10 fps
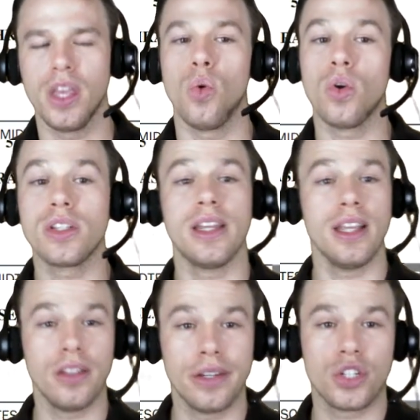Whereas in
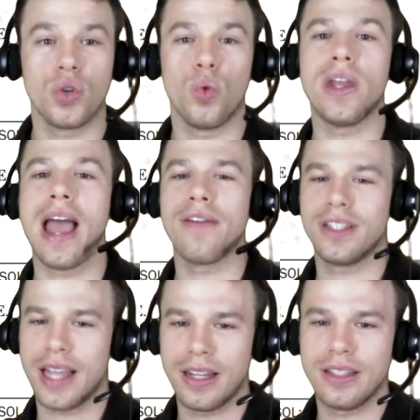English, we have a
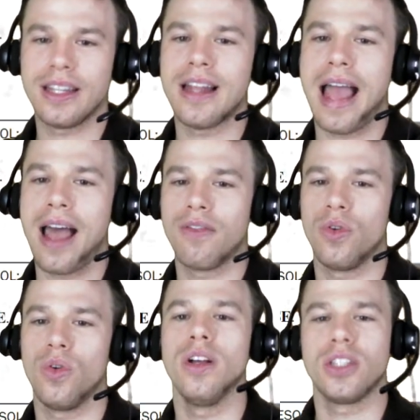tendency to have
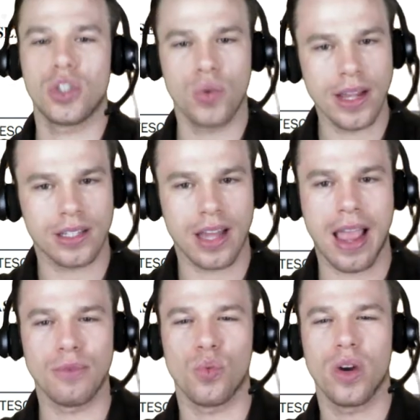stress
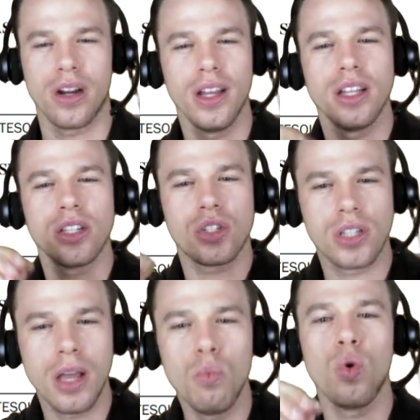timed, where
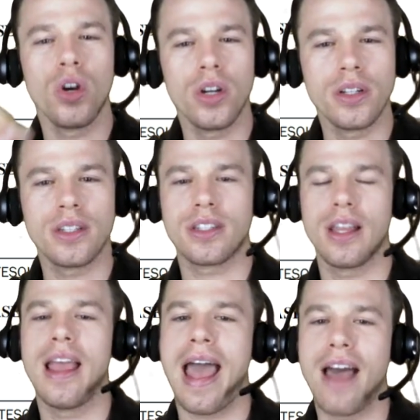some words
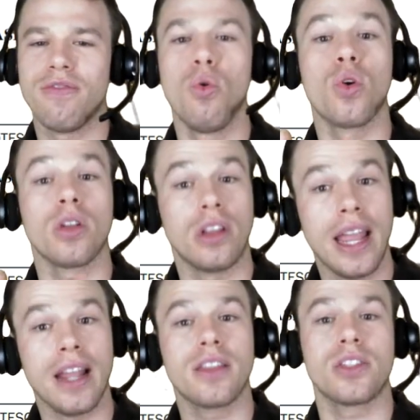have more
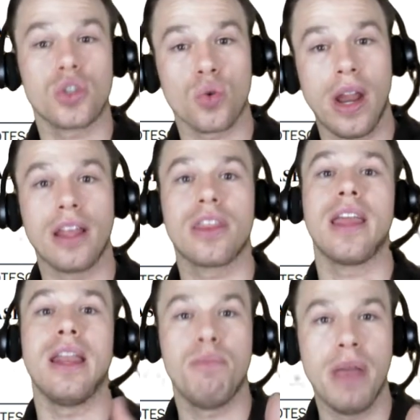length, strength,
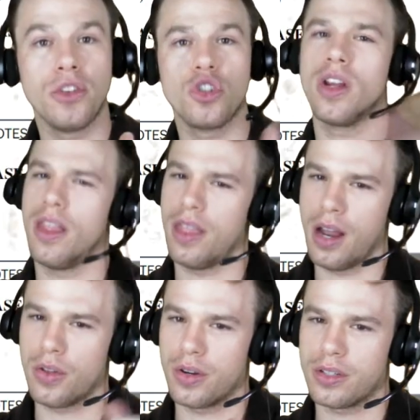and pitch than
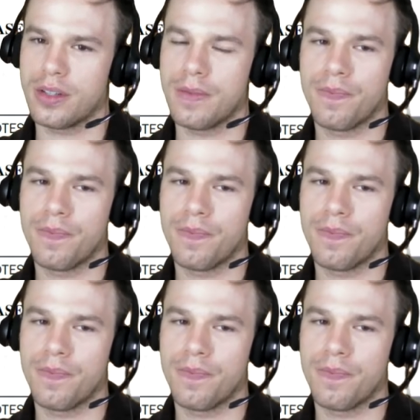others.